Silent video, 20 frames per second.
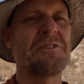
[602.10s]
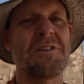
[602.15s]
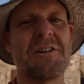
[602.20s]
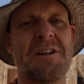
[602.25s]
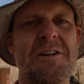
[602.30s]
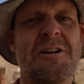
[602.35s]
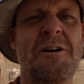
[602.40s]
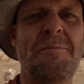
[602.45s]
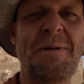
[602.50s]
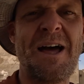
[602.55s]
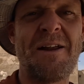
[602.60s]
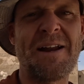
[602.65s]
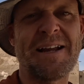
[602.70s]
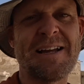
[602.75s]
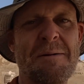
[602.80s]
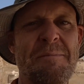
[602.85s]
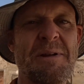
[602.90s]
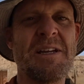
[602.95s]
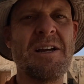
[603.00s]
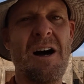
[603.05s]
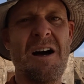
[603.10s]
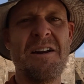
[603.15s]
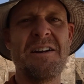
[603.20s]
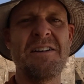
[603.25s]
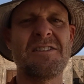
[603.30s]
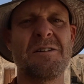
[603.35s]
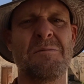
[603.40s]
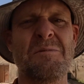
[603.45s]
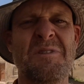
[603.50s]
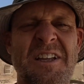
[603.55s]
going to come out. I gotta be
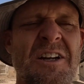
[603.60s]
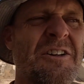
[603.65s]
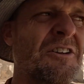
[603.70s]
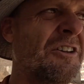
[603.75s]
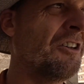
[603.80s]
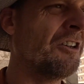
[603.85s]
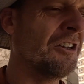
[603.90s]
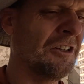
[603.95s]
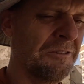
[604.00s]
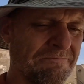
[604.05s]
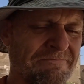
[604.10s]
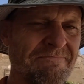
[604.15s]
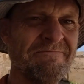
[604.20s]
honest, I'm a little